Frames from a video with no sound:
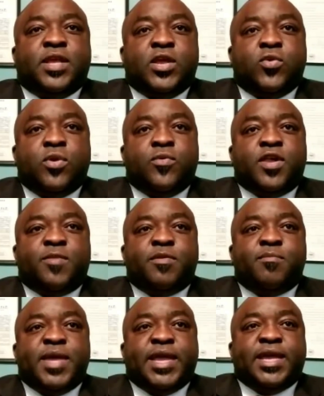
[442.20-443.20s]
We will be
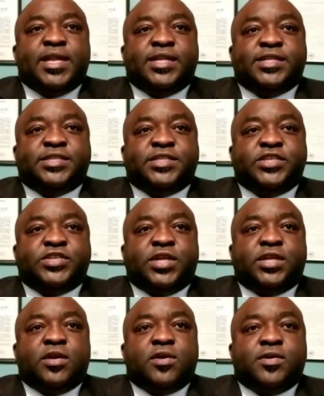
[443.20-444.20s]
making a decision on
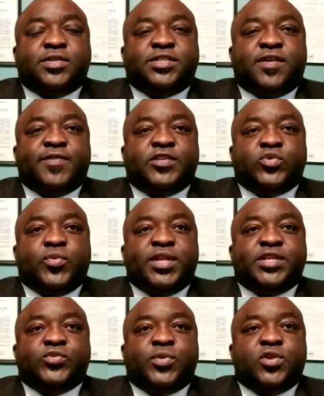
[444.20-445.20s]
the host of the
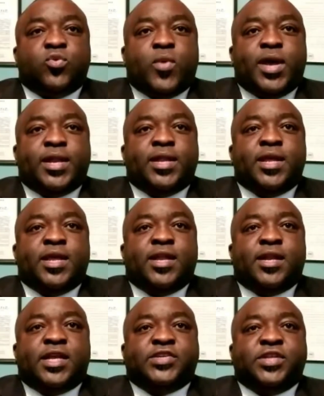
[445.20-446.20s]
2021
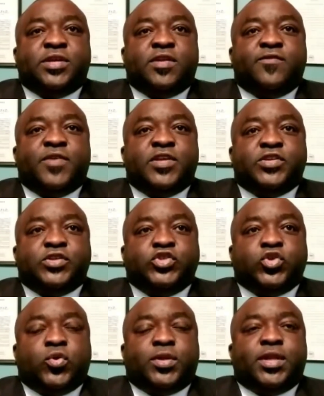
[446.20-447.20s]
National Convention
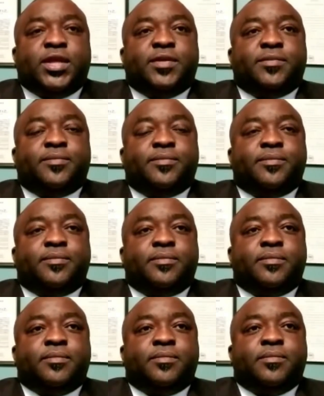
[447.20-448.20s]
shortly.
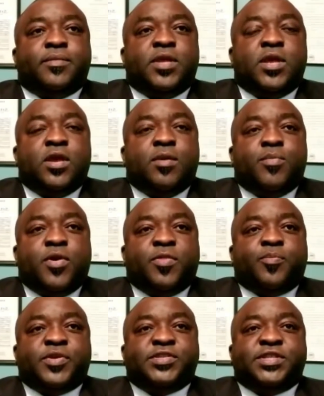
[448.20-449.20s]
Both
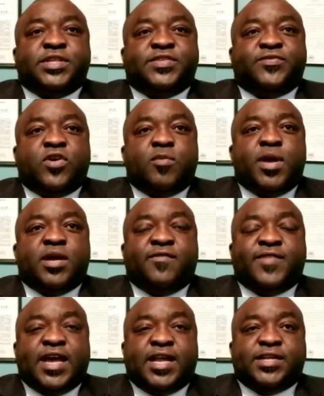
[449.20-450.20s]
Presidents Furbank of
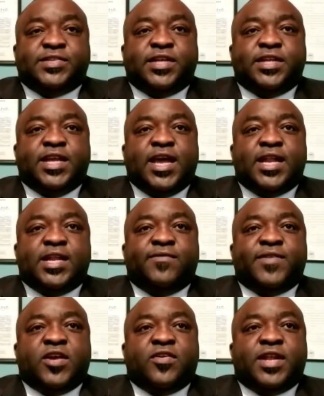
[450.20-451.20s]
Dallas and Galli of
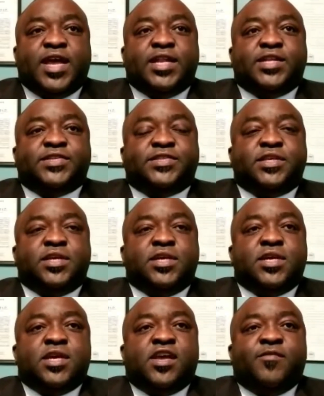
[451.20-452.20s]
Carolinas
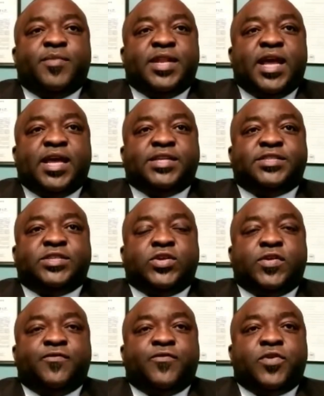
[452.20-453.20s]
have been asked to
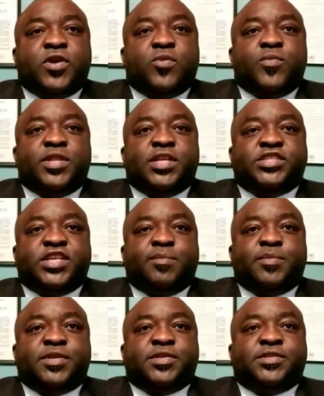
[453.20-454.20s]
confer with the
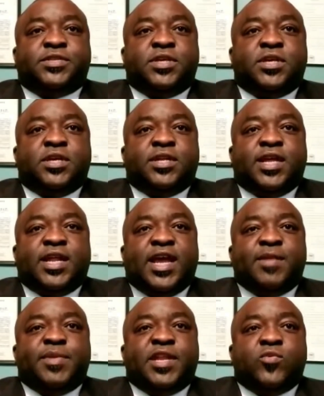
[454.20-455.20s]
chapters that
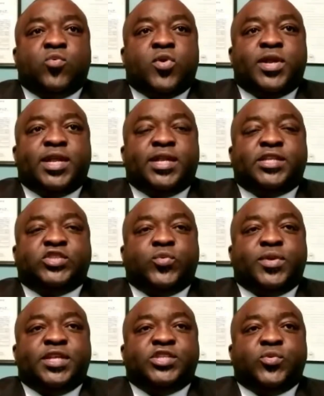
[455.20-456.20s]
had been awarded the
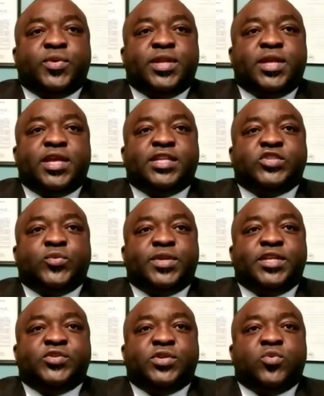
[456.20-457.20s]
2020 and
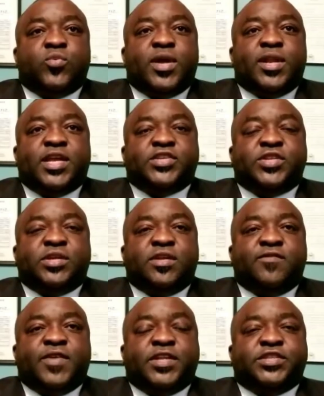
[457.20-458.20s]
2021 National
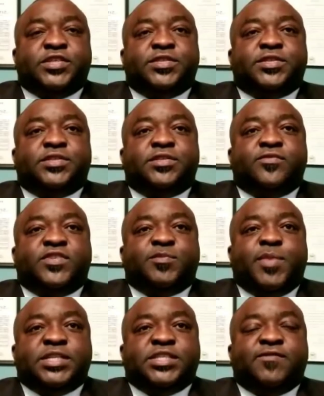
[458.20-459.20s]
Conventions,
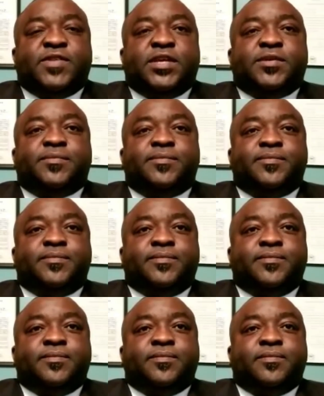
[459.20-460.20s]
respectively.
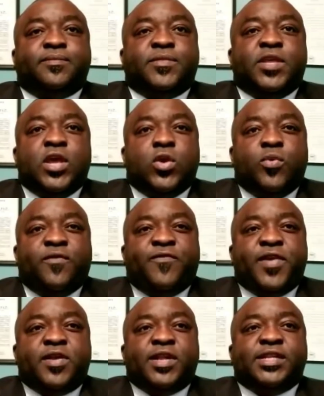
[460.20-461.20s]
We
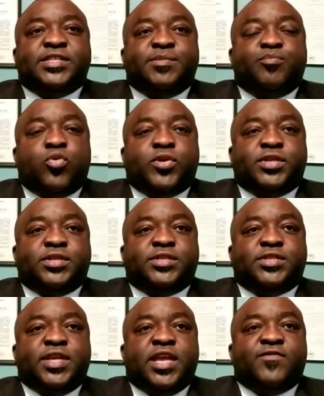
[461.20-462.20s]
feel it is important
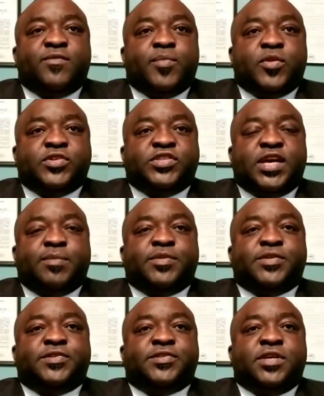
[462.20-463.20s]
to hear from those
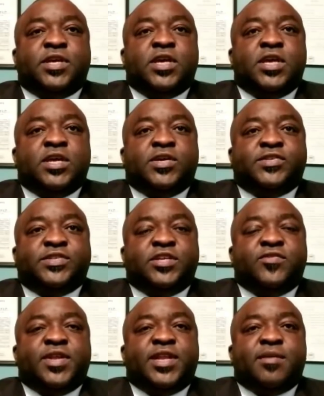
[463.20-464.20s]
chapters,
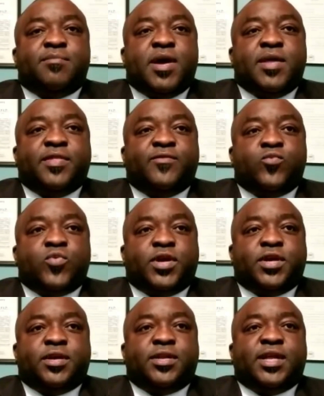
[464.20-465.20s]
considering the amount of
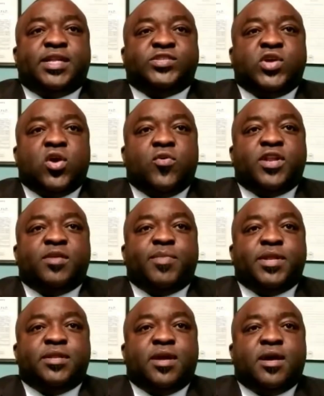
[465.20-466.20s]
work that has already
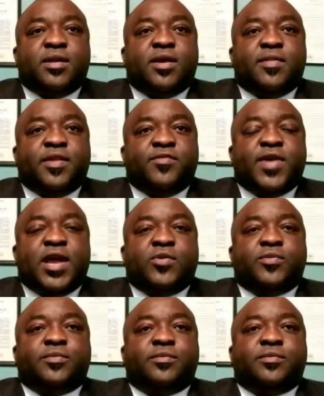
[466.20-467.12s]
been done on the ground.